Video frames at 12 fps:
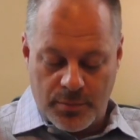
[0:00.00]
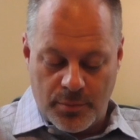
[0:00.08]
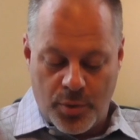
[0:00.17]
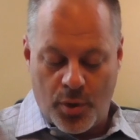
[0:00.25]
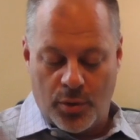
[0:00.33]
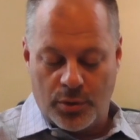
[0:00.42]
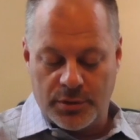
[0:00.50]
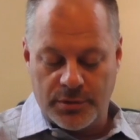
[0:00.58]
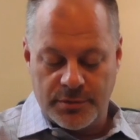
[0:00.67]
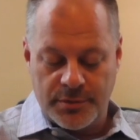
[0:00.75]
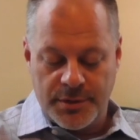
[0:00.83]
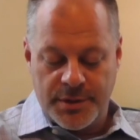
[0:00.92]

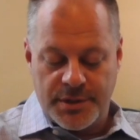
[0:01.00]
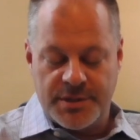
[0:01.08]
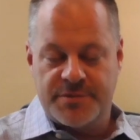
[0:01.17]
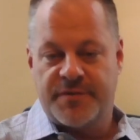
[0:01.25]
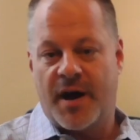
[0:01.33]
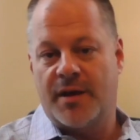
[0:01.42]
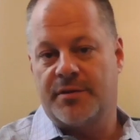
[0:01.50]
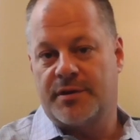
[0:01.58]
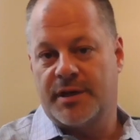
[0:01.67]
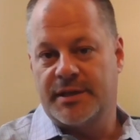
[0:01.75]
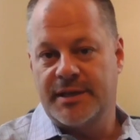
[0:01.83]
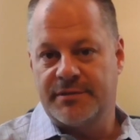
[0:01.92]
bowl his father
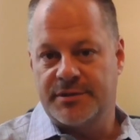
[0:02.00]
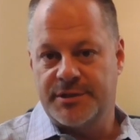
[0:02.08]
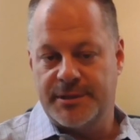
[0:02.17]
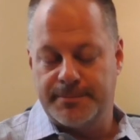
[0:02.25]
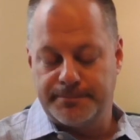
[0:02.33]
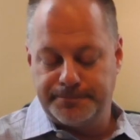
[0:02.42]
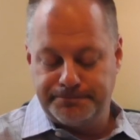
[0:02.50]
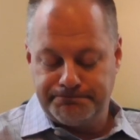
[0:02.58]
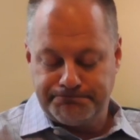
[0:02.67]
had given him.